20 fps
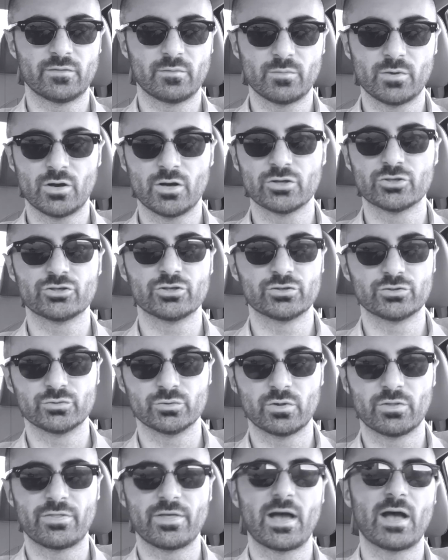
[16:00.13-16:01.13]
100 to
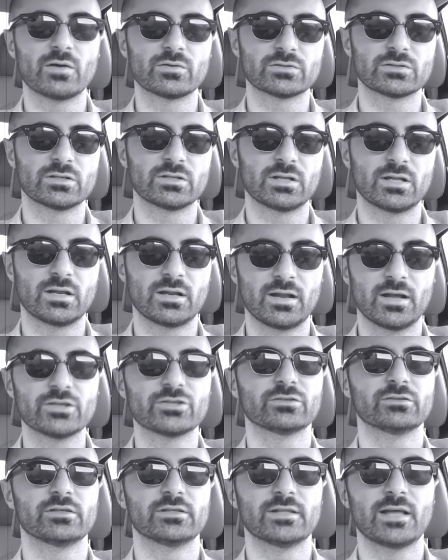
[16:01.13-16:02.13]
1,000, and
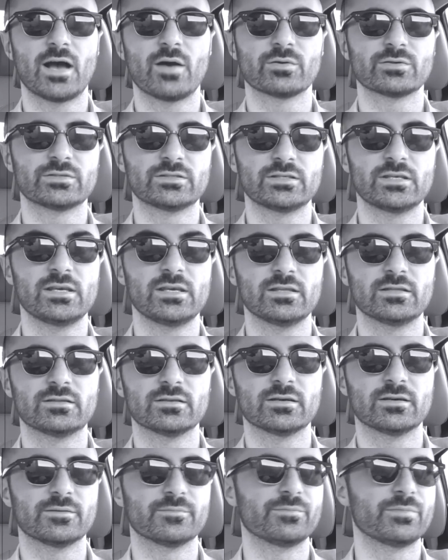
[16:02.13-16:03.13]
actually now see
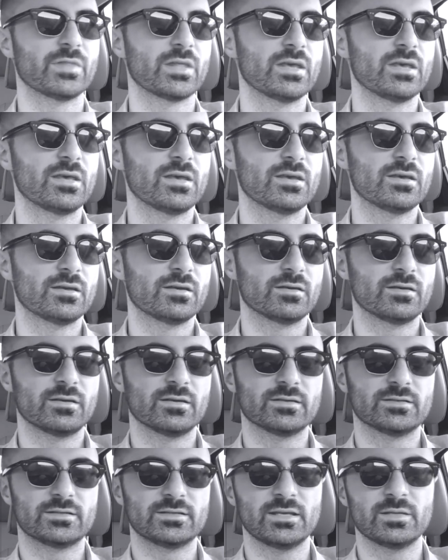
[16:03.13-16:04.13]

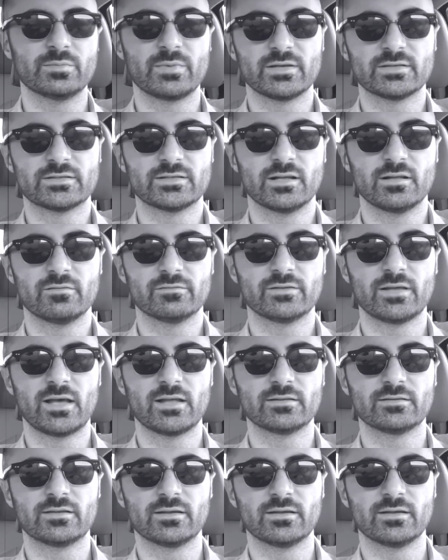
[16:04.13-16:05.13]
it myself
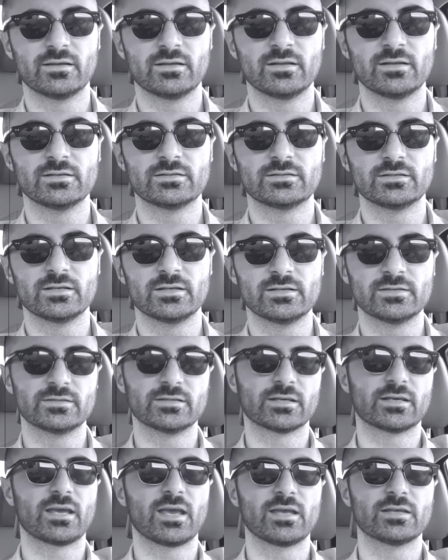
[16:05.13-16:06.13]
that it is
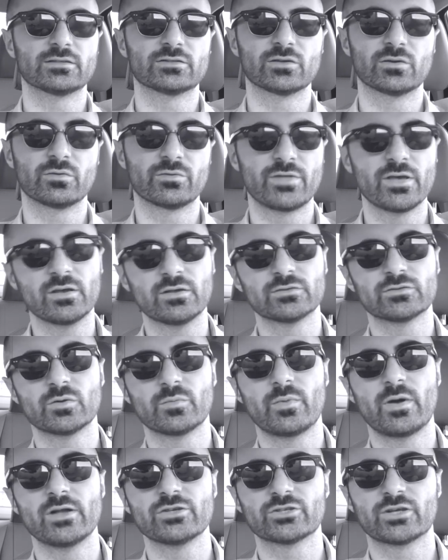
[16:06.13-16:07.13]
the case. So thank you so
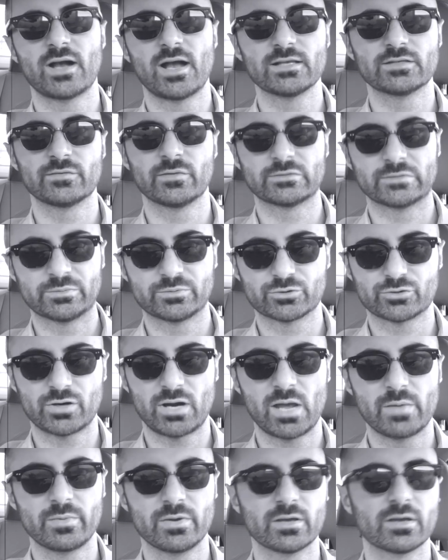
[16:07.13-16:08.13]
much, guys, for
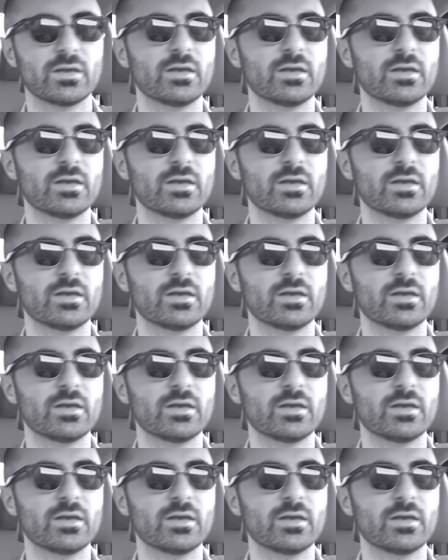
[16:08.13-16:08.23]
subscribing.